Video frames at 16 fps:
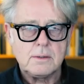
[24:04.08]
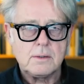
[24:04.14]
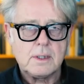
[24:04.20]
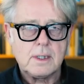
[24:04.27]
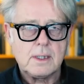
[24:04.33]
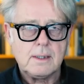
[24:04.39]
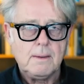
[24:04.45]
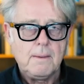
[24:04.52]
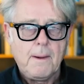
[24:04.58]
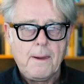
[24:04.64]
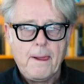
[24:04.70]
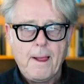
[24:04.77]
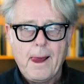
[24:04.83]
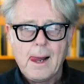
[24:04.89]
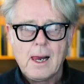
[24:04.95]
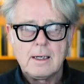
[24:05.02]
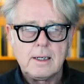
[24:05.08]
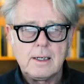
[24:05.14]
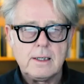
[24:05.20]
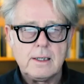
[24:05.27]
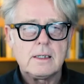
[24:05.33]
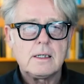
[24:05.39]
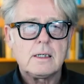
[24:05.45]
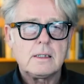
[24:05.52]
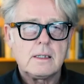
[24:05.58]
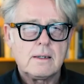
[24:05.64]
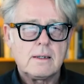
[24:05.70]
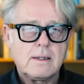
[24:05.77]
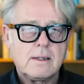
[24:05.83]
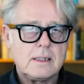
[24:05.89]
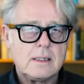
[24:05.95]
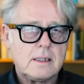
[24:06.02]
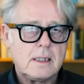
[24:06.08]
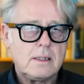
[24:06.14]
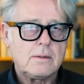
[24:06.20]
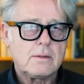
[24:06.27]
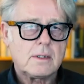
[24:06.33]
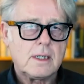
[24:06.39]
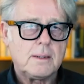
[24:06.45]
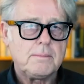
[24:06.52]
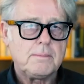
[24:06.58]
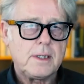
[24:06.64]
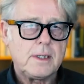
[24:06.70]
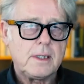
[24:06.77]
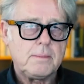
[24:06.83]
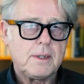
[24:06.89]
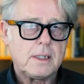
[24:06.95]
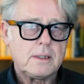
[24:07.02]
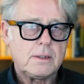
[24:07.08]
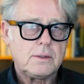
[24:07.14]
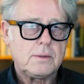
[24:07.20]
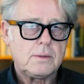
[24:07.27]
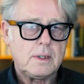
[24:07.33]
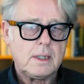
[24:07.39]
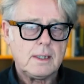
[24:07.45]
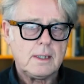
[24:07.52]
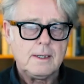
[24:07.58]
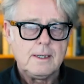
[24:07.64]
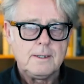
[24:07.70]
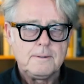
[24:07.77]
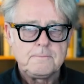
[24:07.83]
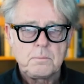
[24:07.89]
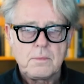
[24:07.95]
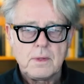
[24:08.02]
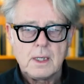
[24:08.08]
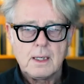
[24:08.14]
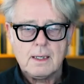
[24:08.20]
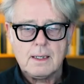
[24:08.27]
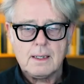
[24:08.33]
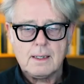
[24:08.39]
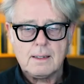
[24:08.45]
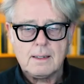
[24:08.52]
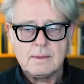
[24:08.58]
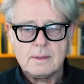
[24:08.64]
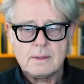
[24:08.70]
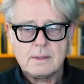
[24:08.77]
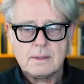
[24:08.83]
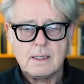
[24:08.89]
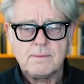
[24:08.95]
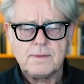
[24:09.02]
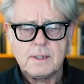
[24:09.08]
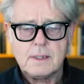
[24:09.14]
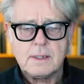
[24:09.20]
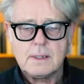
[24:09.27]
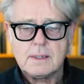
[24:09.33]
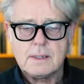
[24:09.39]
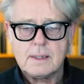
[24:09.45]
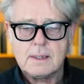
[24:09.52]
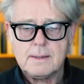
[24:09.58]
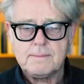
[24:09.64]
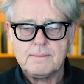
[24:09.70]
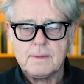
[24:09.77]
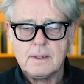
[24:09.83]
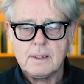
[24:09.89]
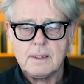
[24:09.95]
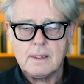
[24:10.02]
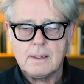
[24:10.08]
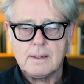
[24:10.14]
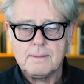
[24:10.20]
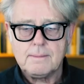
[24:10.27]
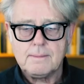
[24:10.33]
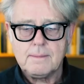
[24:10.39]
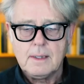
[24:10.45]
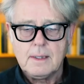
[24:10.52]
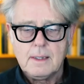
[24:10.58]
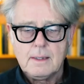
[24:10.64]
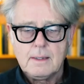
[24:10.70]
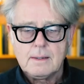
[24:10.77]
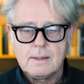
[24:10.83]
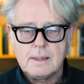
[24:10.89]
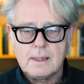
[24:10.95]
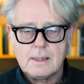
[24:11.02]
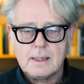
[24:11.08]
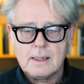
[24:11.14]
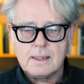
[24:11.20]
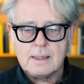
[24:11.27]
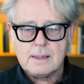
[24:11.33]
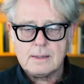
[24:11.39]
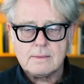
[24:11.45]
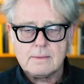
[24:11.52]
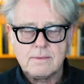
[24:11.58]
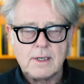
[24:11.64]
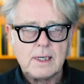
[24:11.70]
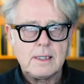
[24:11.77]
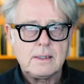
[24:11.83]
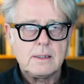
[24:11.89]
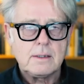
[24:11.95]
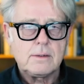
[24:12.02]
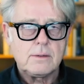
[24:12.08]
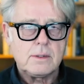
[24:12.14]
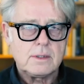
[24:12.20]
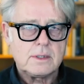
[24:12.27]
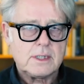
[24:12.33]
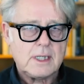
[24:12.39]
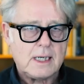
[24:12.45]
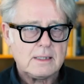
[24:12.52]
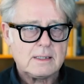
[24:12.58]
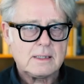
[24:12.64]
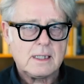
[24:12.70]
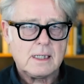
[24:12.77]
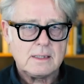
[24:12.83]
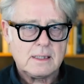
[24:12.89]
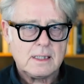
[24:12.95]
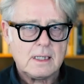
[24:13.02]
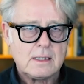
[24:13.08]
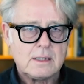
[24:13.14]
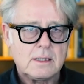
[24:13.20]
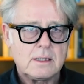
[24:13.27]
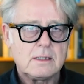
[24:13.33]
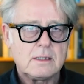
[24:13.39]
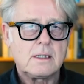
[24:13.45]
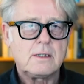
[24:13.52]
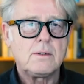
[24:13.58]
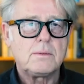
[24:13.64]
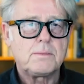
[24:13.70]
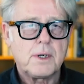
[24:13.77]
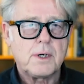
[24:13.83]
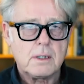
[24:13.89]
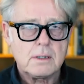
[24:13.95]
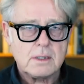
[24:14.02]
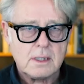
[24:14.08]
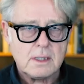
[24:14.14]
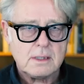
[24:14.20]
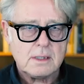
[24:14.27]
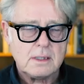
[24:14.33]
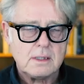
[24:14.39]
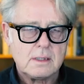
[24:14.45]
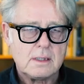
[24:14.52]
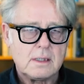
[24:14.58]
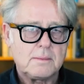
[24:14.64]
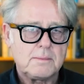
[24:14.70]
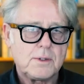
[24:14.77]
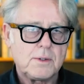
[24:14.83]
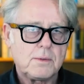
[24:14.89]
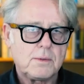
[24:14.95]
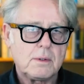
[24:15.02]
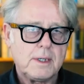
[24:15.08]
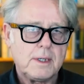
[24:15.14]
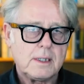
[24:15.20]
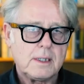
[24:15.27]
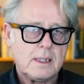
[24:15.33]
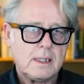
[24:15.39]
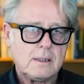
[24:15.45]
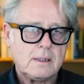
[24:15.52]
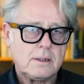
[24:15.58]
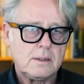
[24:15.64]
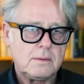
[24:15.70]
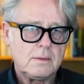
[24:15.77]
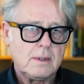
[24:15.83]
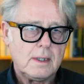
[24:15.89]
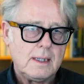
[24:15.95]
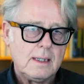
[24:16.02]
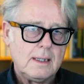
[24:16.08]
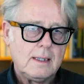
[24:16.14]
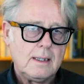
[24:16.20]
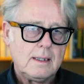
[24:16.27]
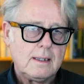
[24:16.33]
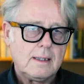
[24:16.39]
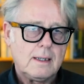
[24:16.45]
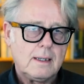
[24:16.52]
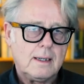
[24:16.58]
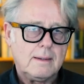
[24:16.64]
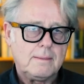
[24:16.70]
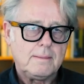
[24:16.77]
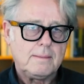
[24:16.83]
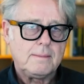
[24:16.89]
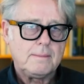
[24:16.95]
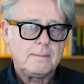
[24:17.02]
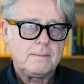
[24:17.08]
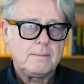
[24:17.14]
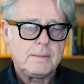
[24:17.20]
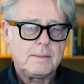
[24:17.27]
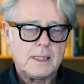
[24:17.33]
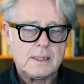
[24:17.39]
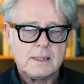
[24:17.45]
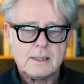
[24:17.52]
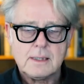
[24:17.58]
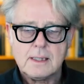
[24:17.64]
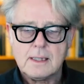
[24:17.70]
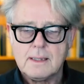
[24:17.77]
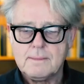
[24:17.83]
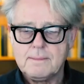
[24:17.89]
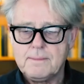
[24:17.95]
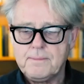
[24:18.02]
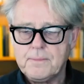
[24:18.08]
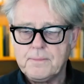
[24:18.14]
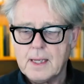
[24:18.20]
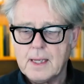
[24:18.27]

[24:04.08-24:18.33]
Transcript: you can learn things in your company by doing uh, stuff that um, um, that, that is related to your sales transactions and your processes and i'm talking about that too okay um, but um,